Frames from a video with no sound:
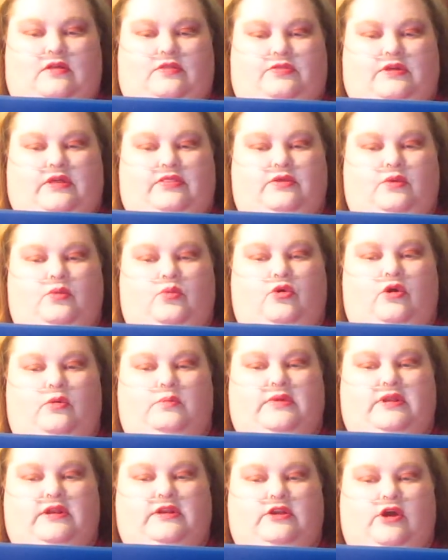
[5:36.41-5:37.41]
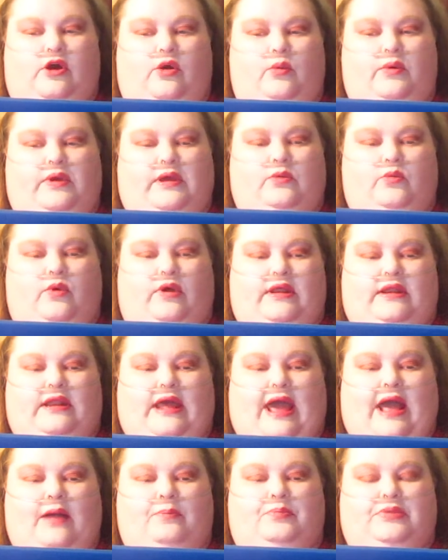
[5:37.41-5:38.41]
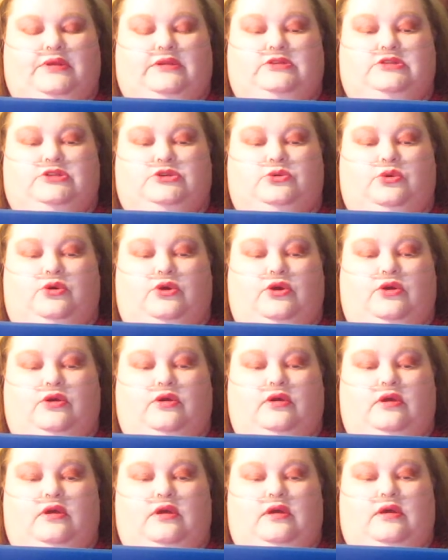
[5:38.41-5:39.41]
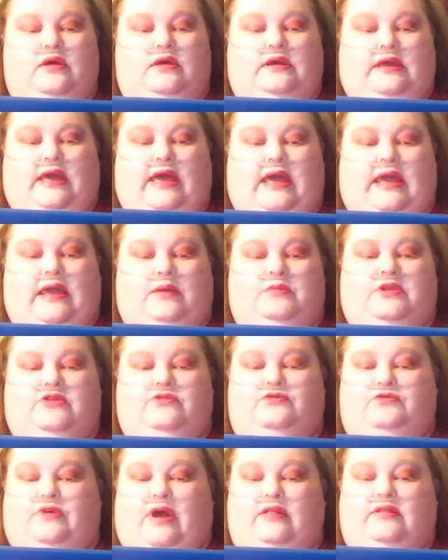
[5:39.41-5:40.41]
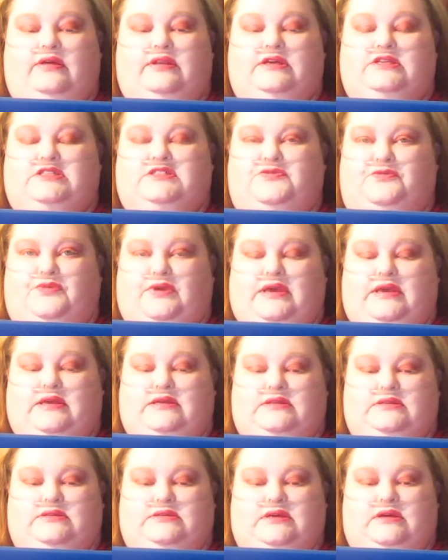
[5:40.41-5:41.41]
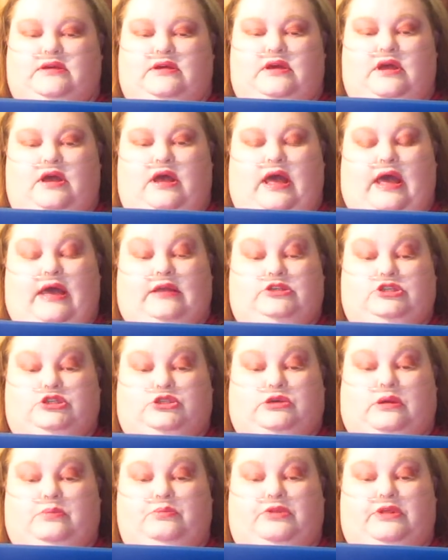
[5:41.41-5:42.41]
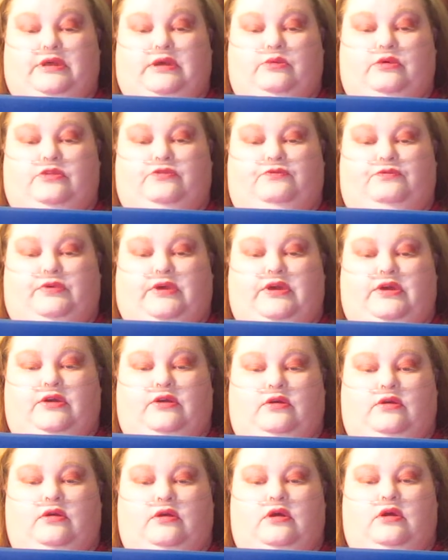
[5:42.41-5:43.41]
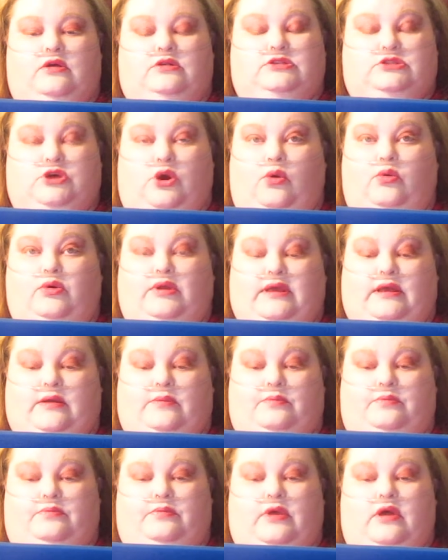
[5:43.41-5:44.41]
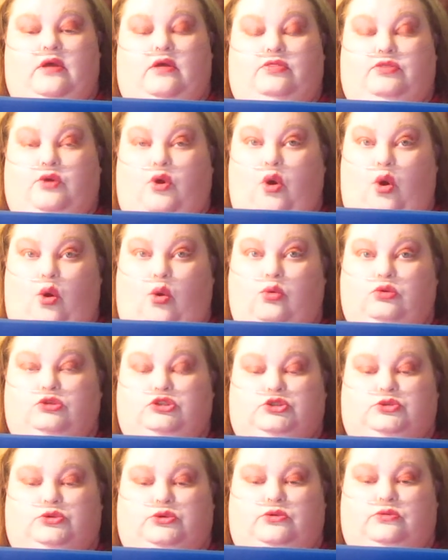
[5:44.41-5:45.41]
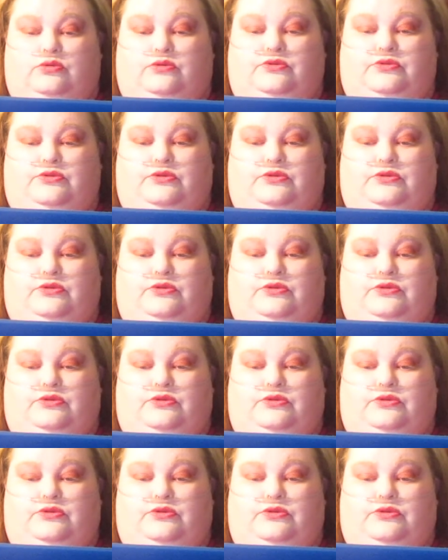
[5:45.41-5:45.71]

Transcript: Then the woman, knowing what had happened to her, came and fell at his feet, and trembling with fear, told him the whole truth.